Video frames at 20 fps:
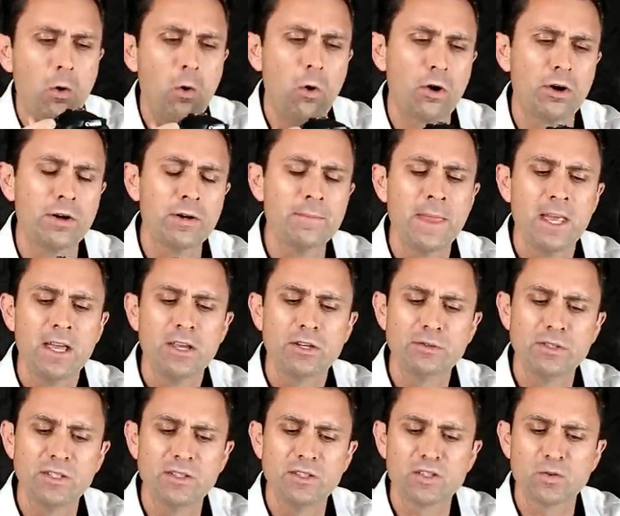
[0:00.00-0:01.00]
or
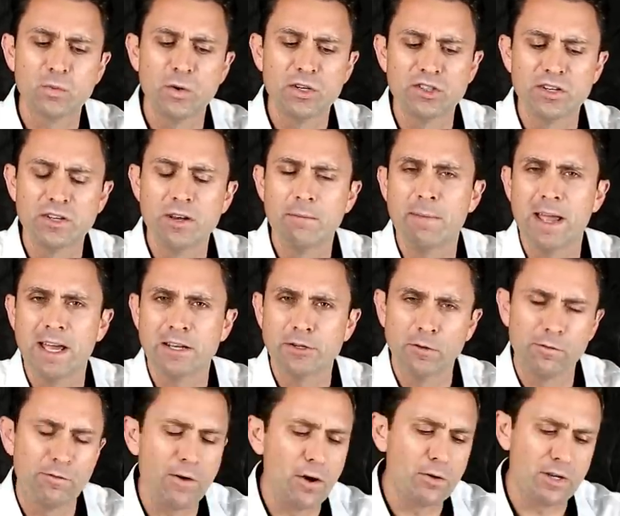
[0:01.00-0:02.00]
you need to switch into
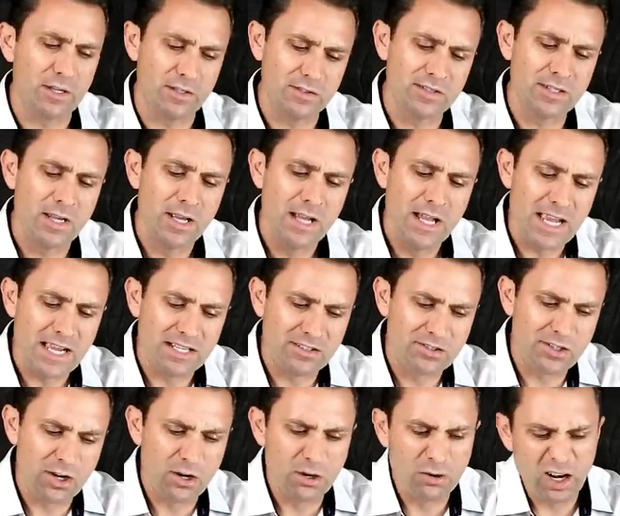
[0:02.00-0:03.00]
manual focus.
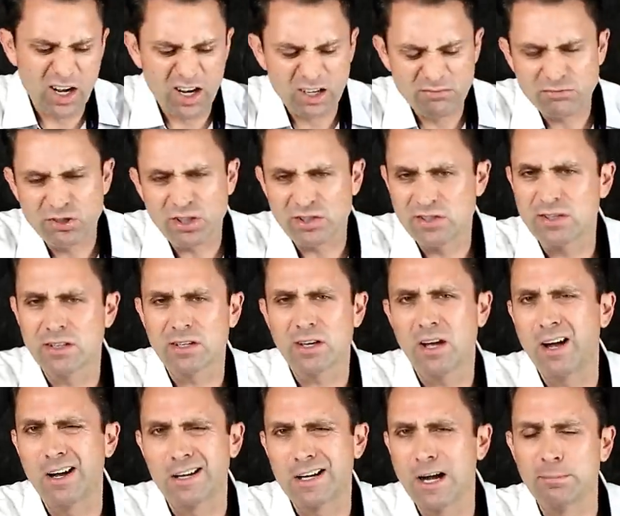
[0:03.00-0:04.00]
And so um, just
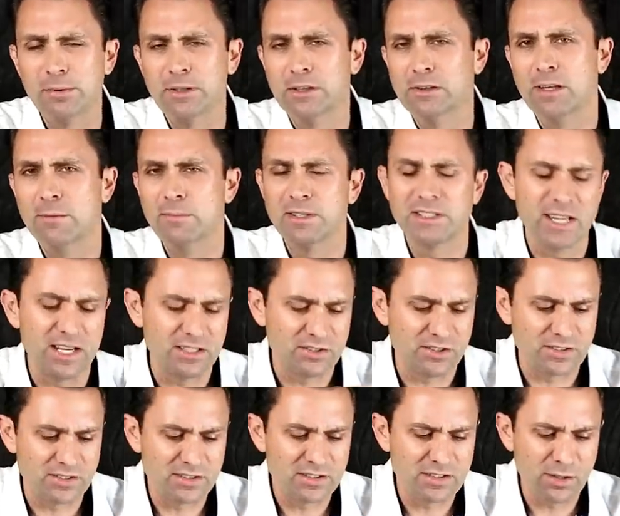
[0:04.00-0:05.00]
a couple of
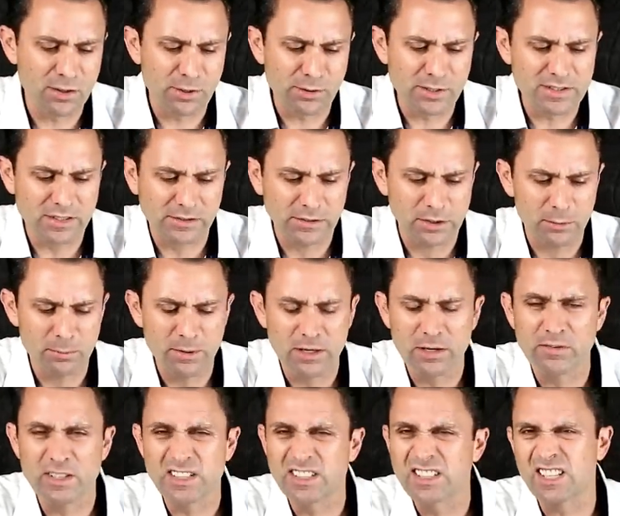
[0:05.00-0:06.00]
limitations. So there is a little
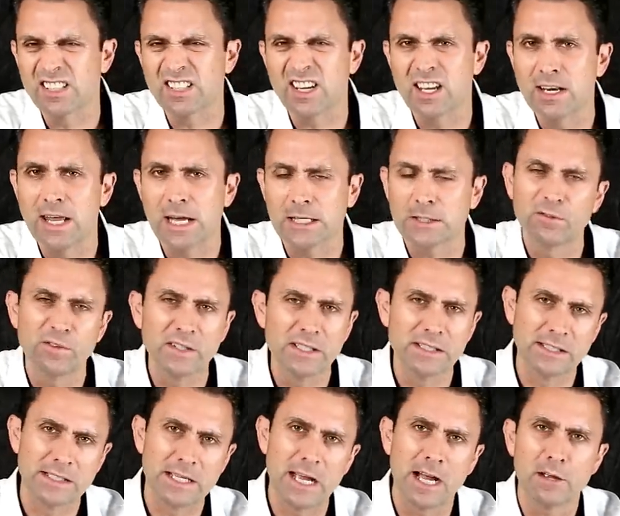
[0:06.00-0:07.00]
bit of a disconnect
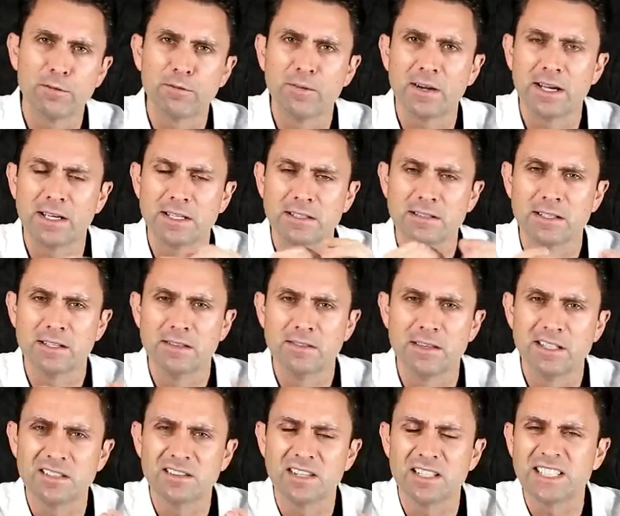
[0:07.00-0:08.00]
feeling I find
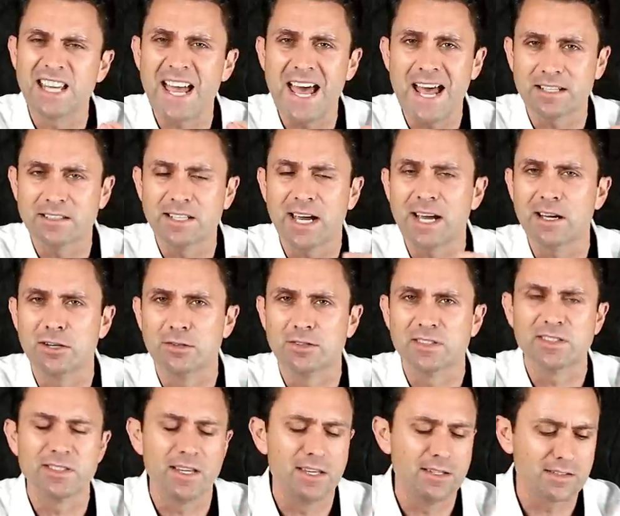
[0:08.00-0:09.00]
in the, the
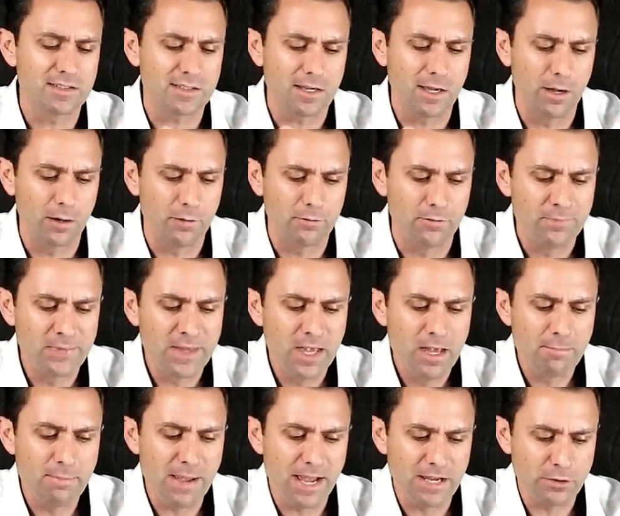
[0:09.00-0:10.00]
tactile sense of
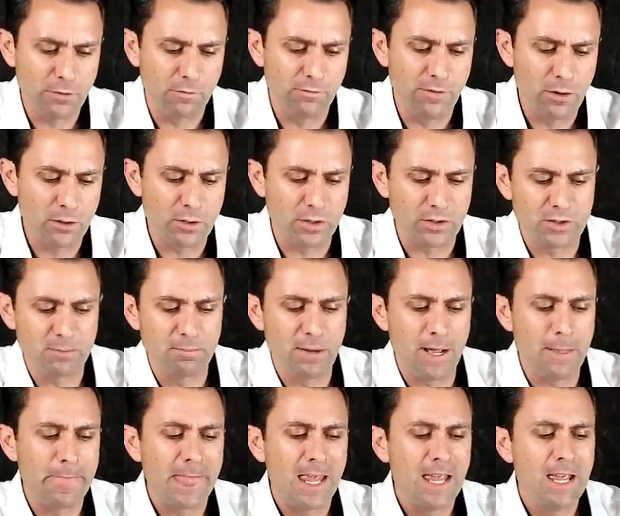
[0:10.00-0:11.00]
manual focus.
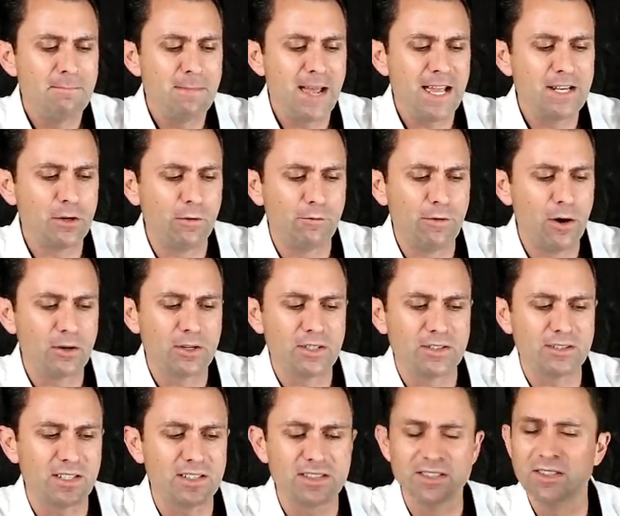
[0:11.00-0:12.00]
But manual
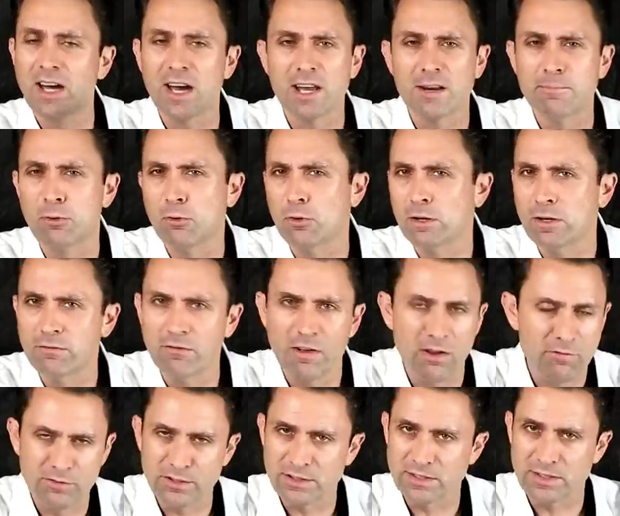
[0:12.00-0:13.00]
focus is not a point of
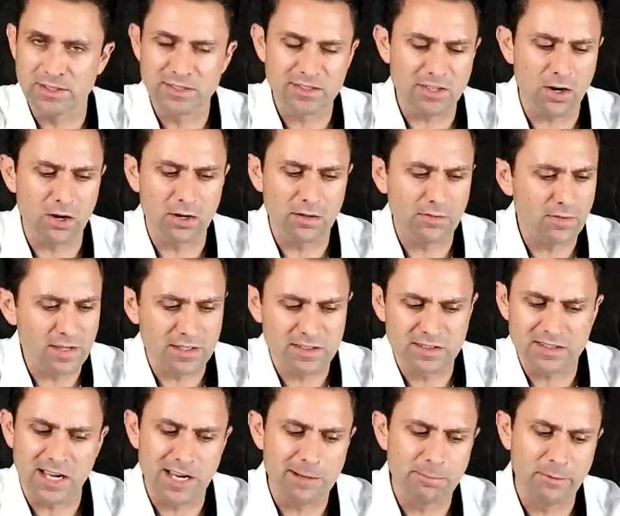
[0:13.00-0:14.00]
emphasis on
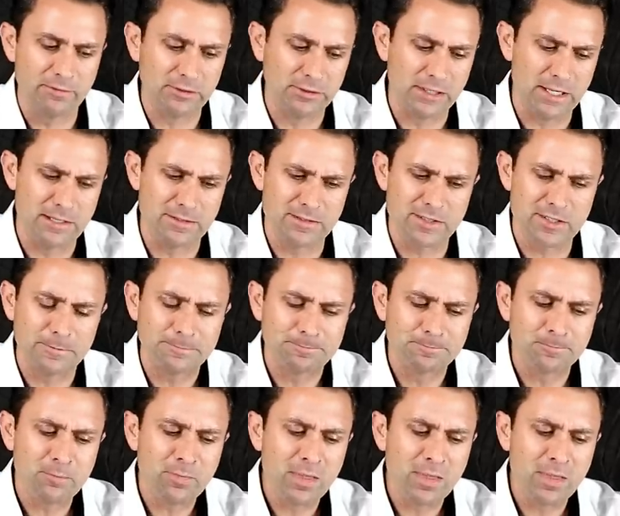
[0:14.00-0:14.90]
this type of lens.